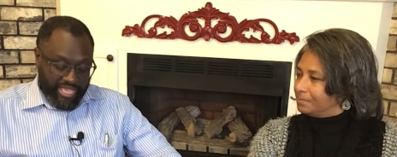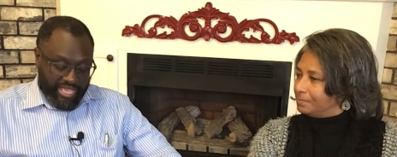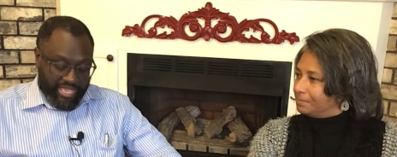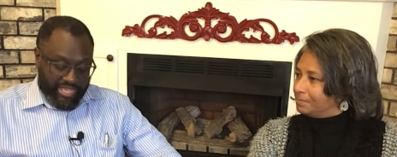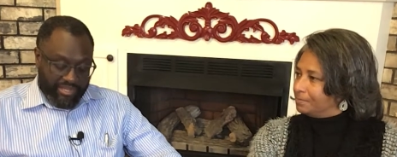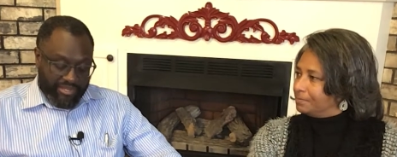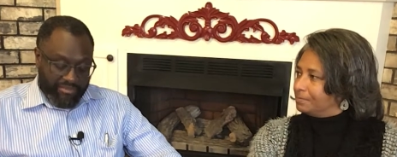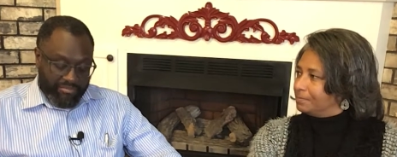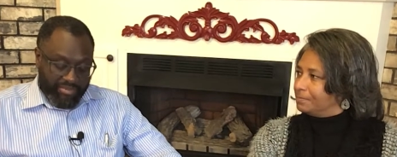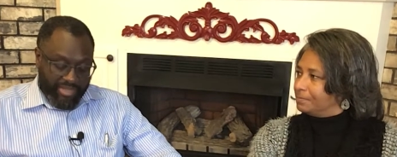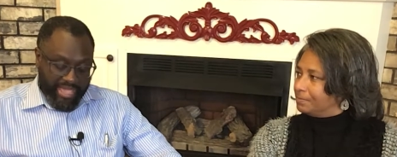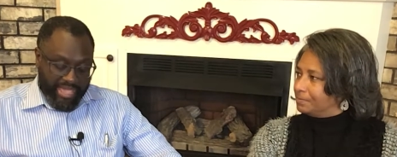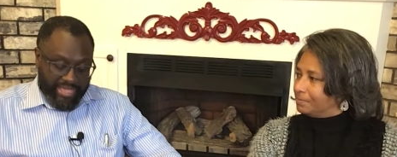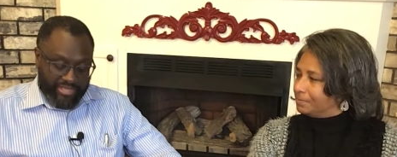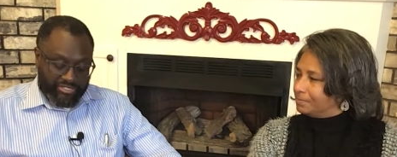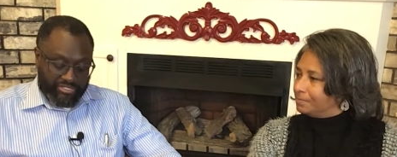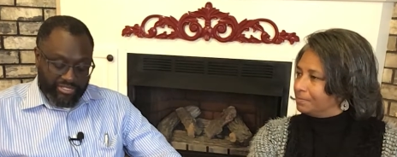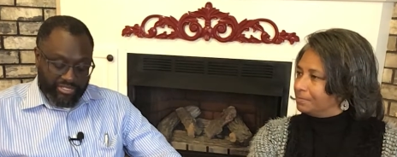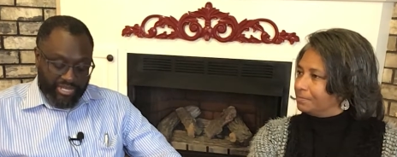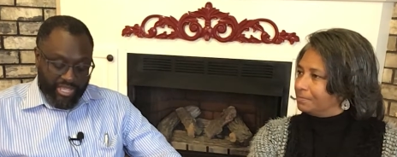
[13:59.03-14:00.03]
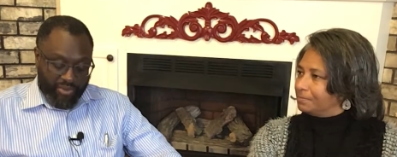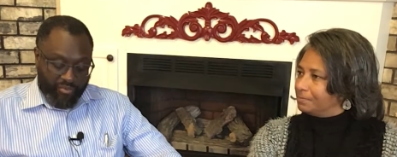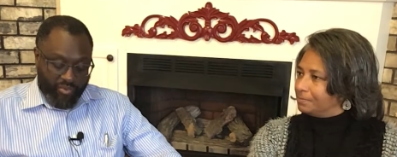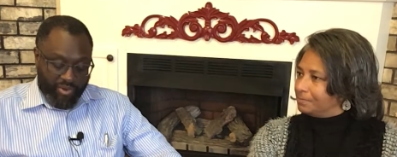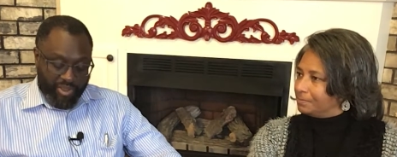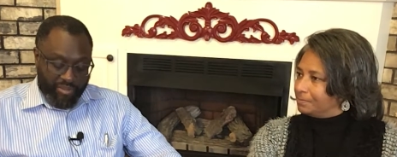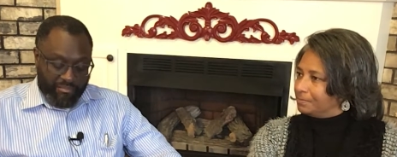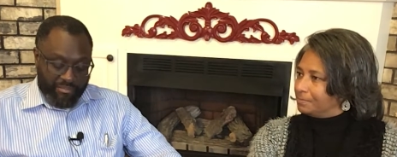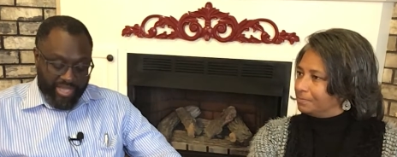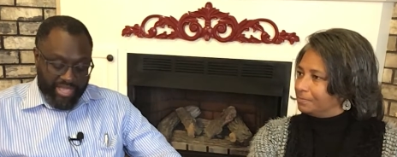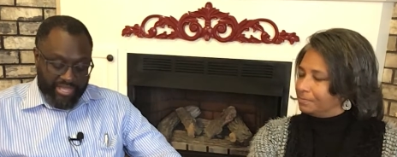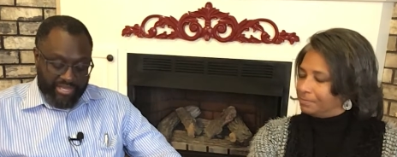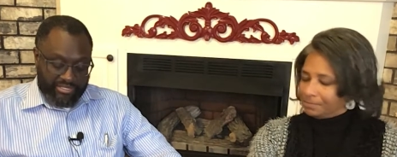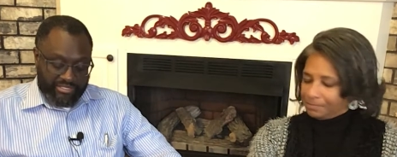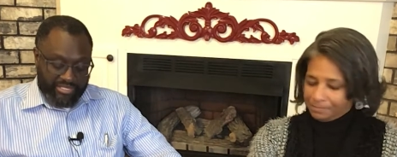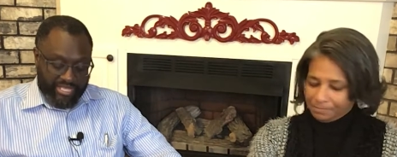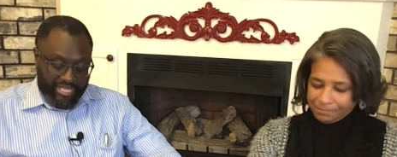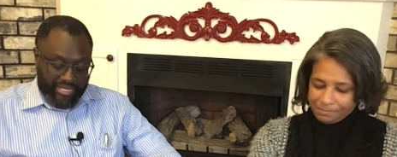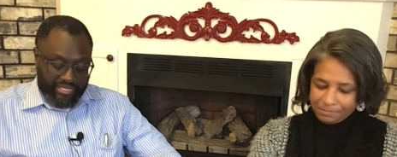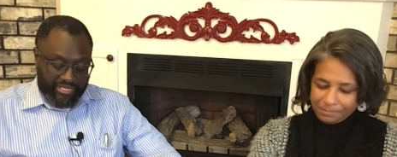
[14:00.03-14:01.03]
Speaker 1: and compassion and were
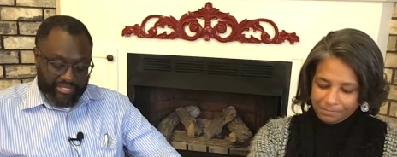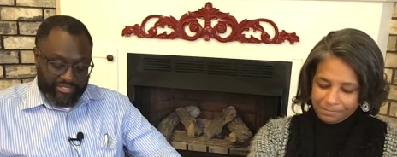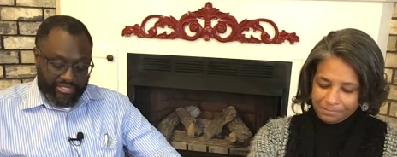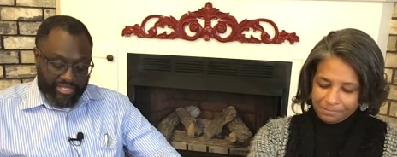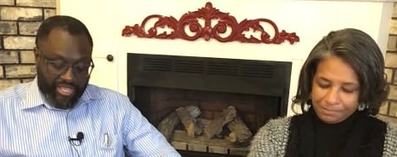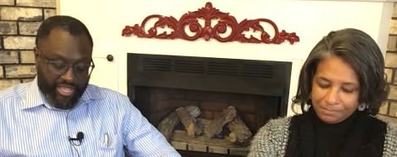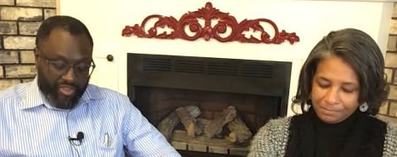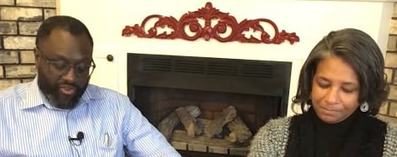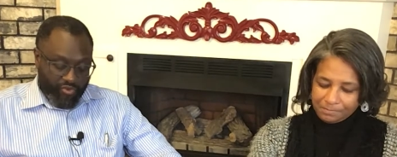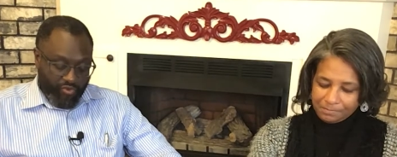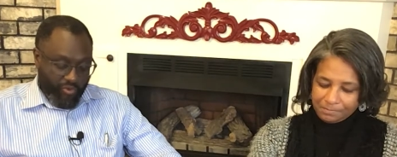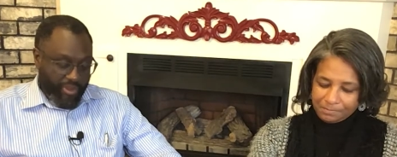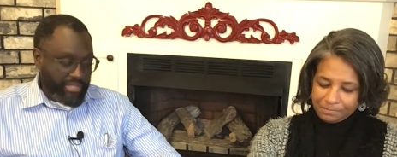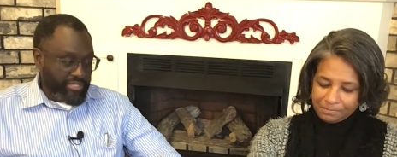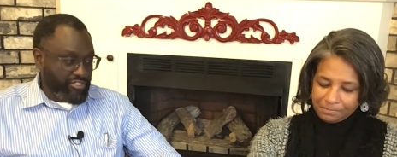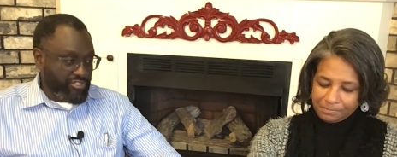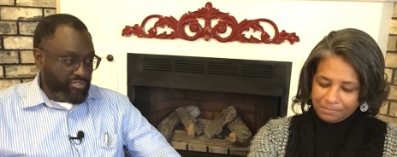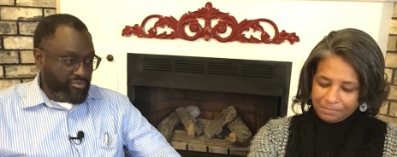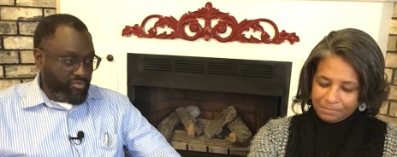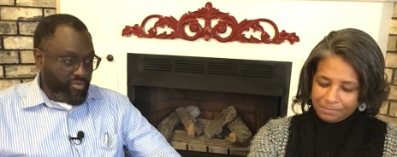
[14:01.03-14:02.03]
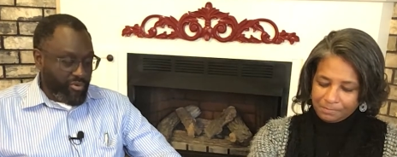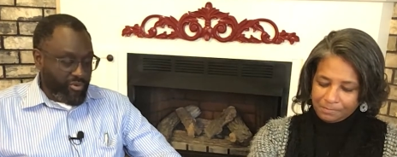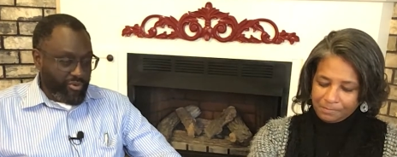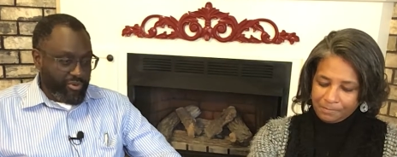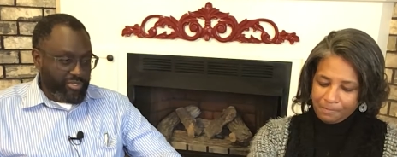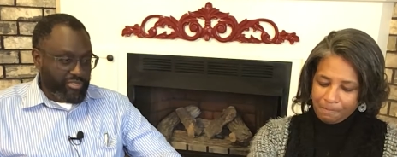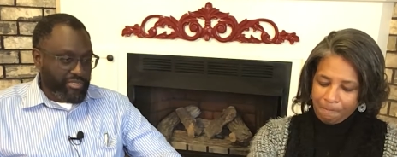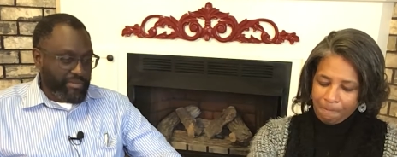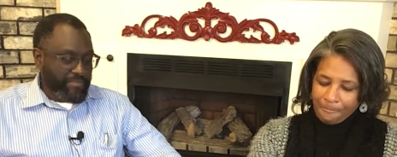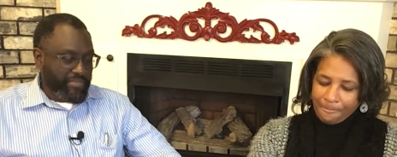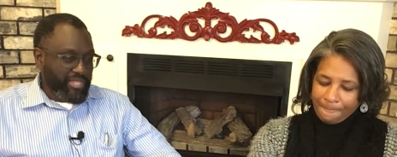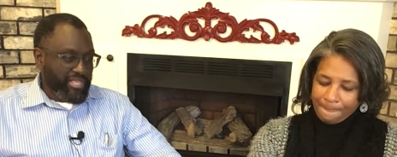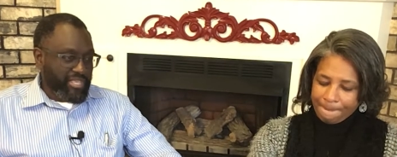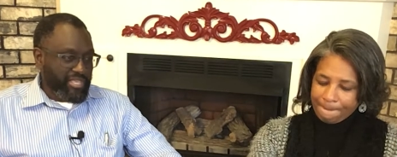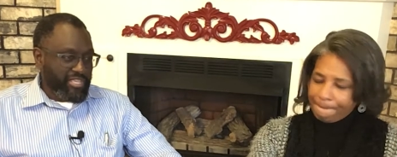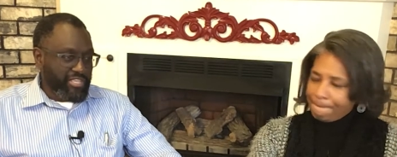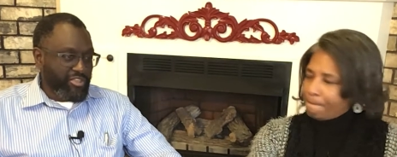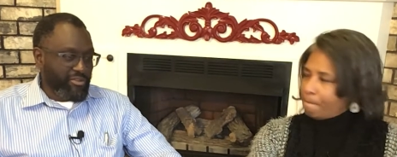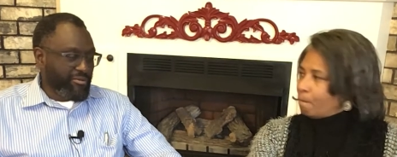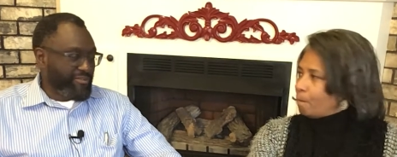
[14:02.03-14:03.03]
amazed at his gracious words.
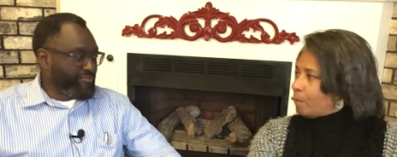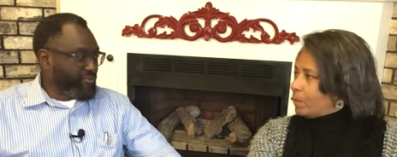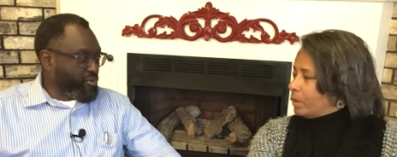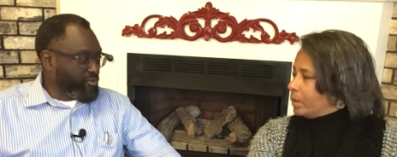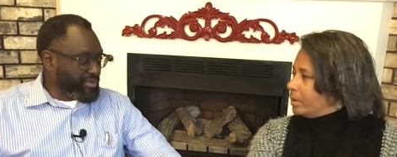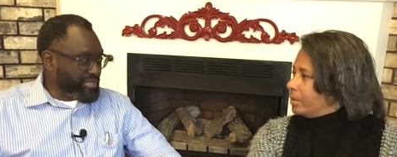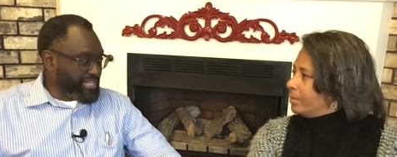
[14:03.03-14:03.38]
You know, before we